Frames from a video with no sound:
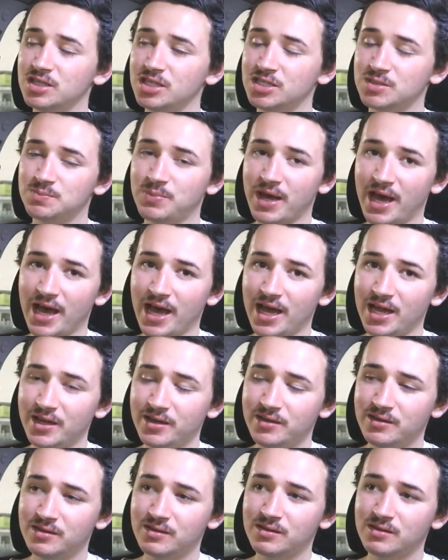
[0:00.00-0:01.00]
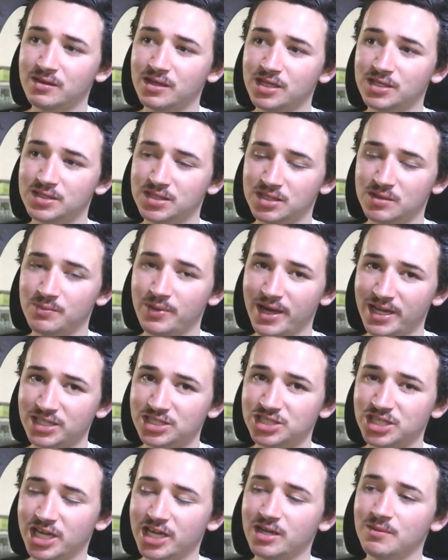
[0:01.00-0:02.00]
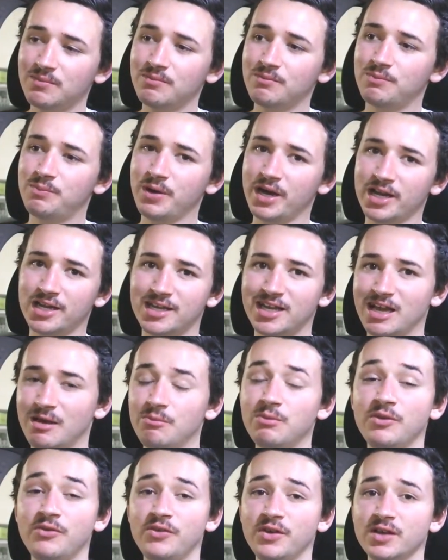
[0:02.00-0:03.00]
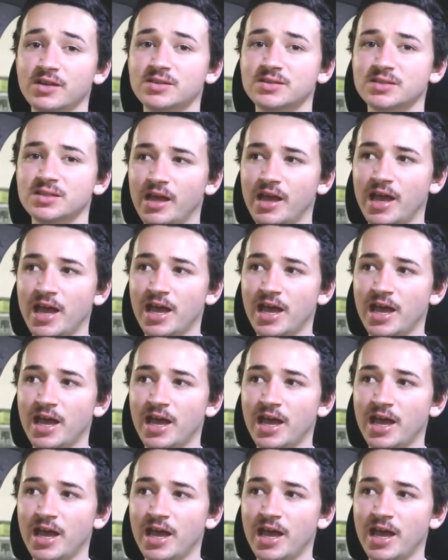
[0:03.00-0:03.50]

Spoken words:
in a bad shape, but it can be fixed.